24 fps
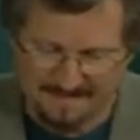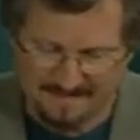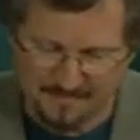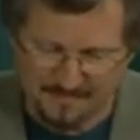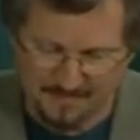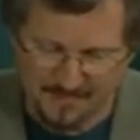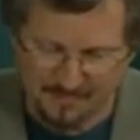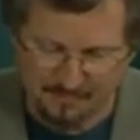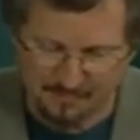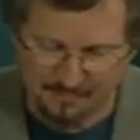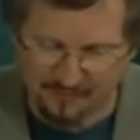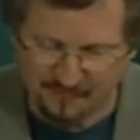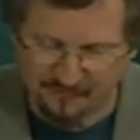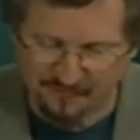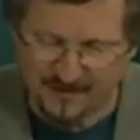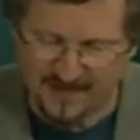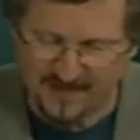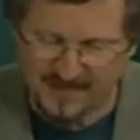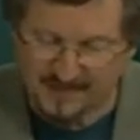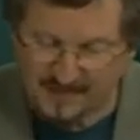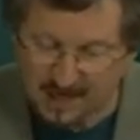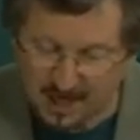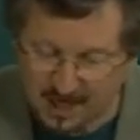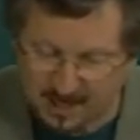the
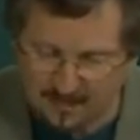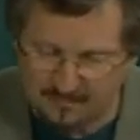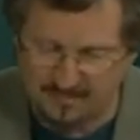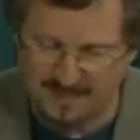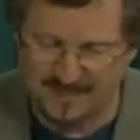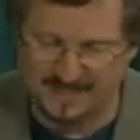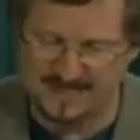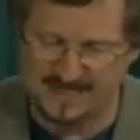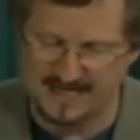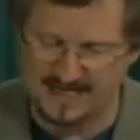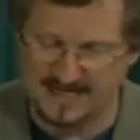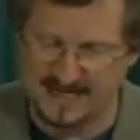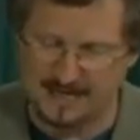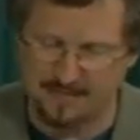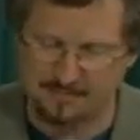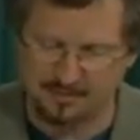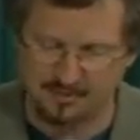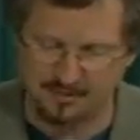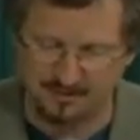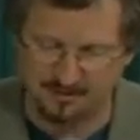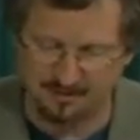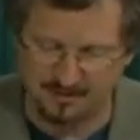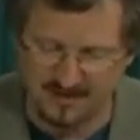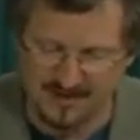proofreading done by DNA
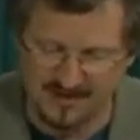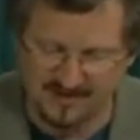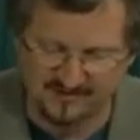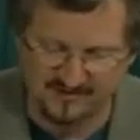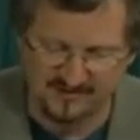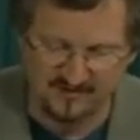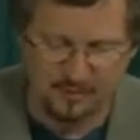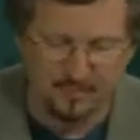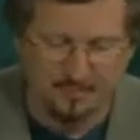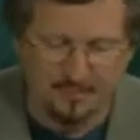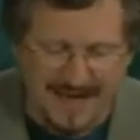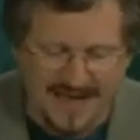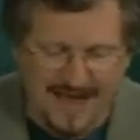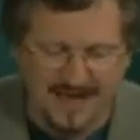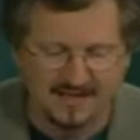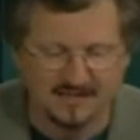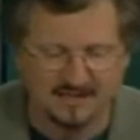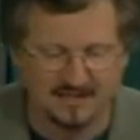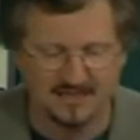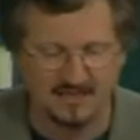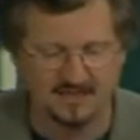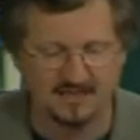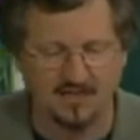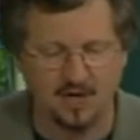polymerase
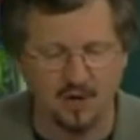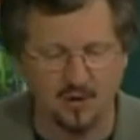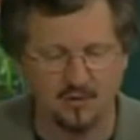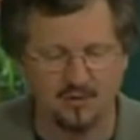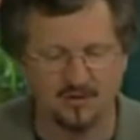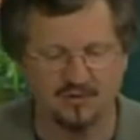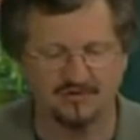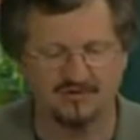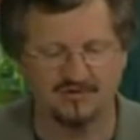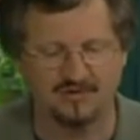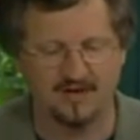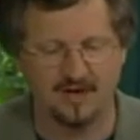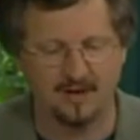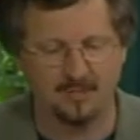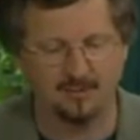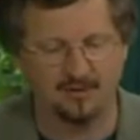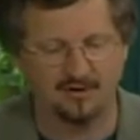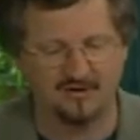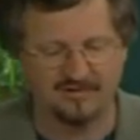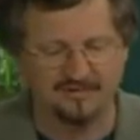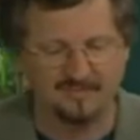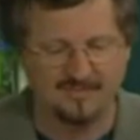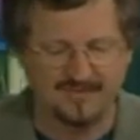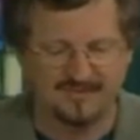dramatically lowers the
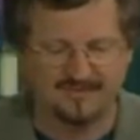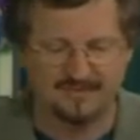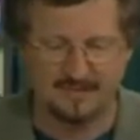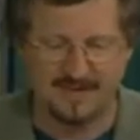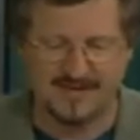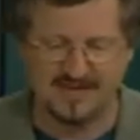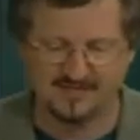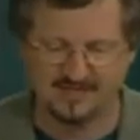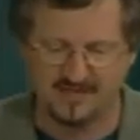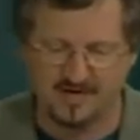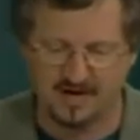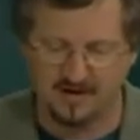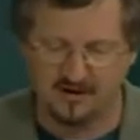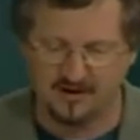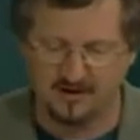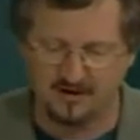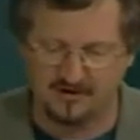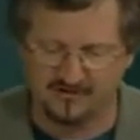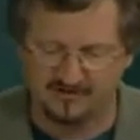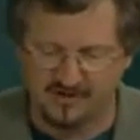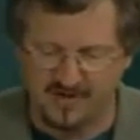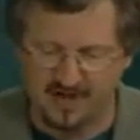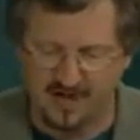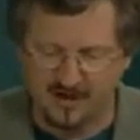number of mismatch
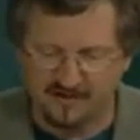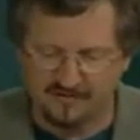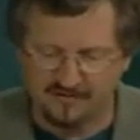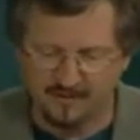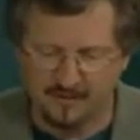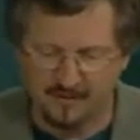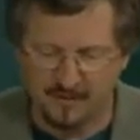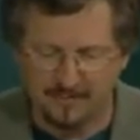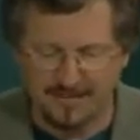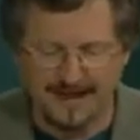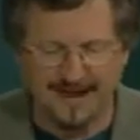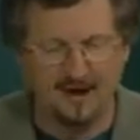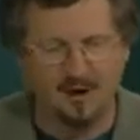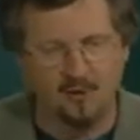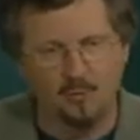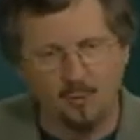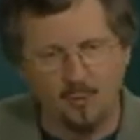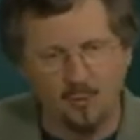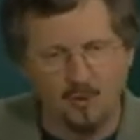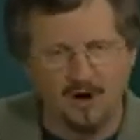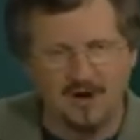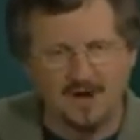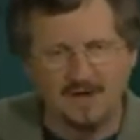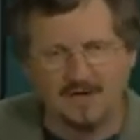errors from about
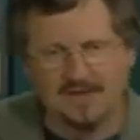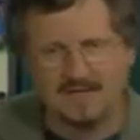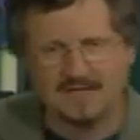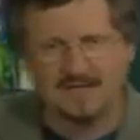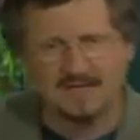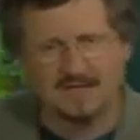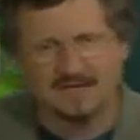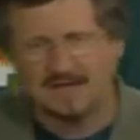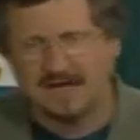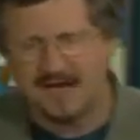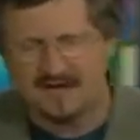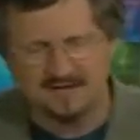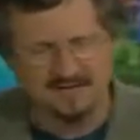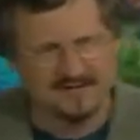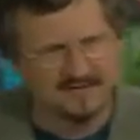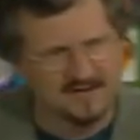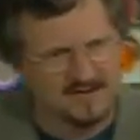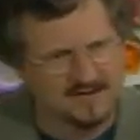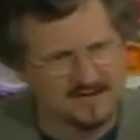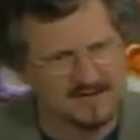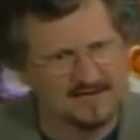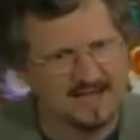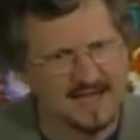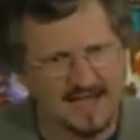1 in, I
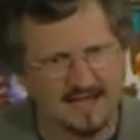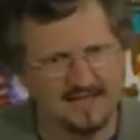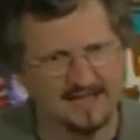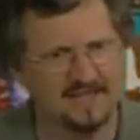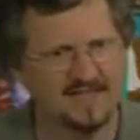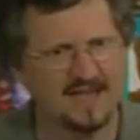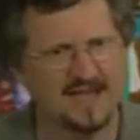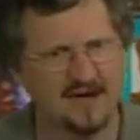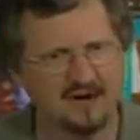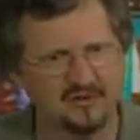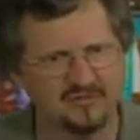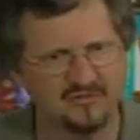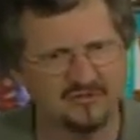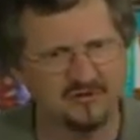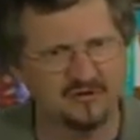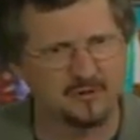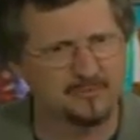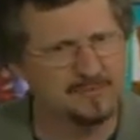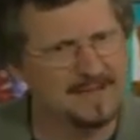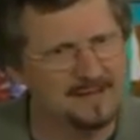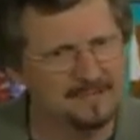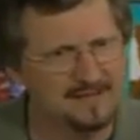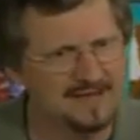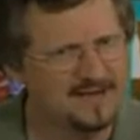said, 10,000 or
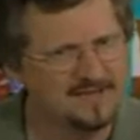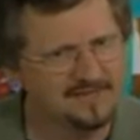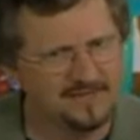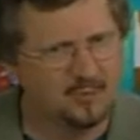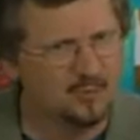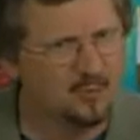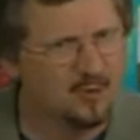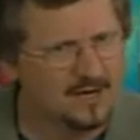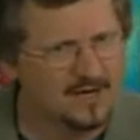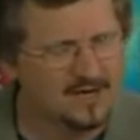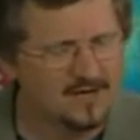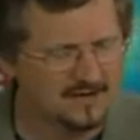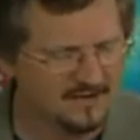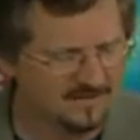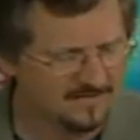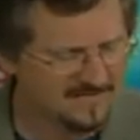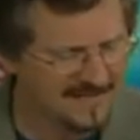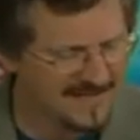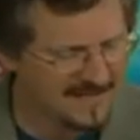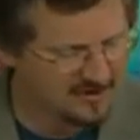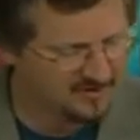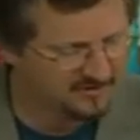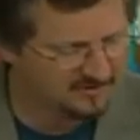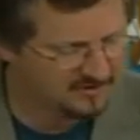maybe even 1 in
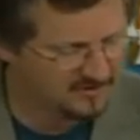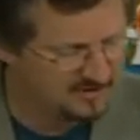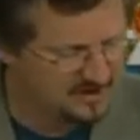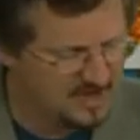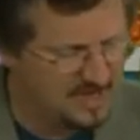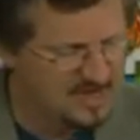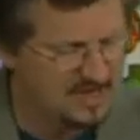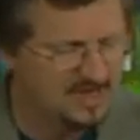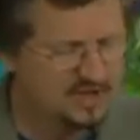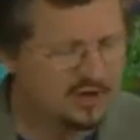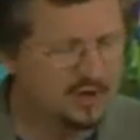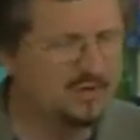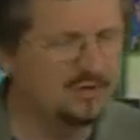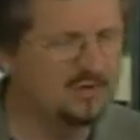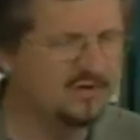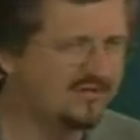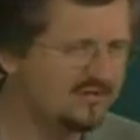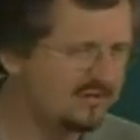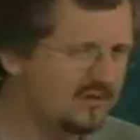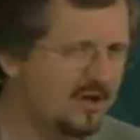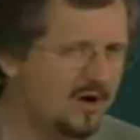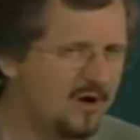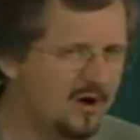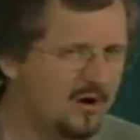1,000 to
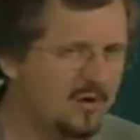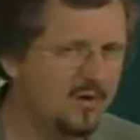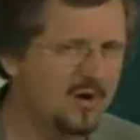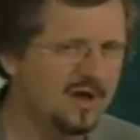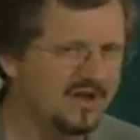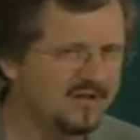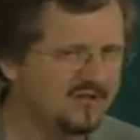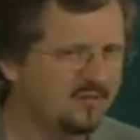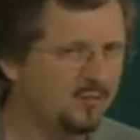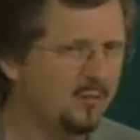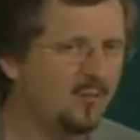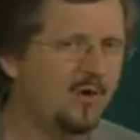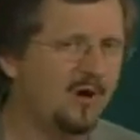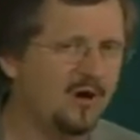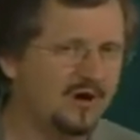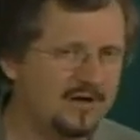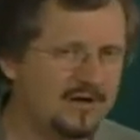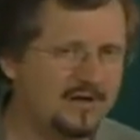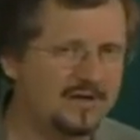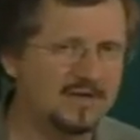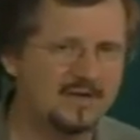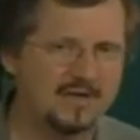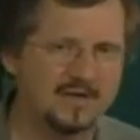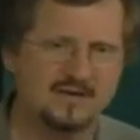as low as
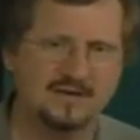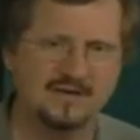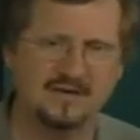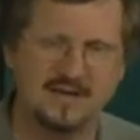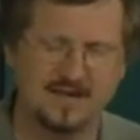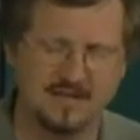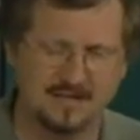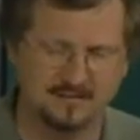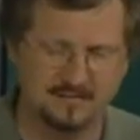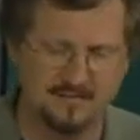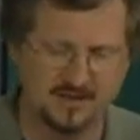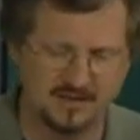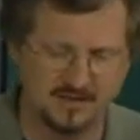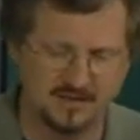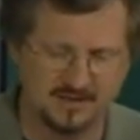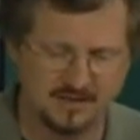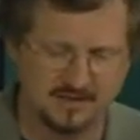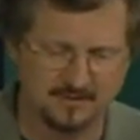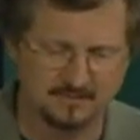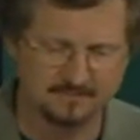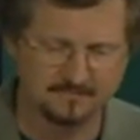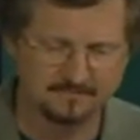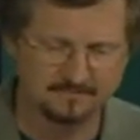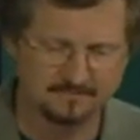1 in 10
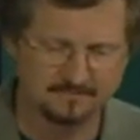million.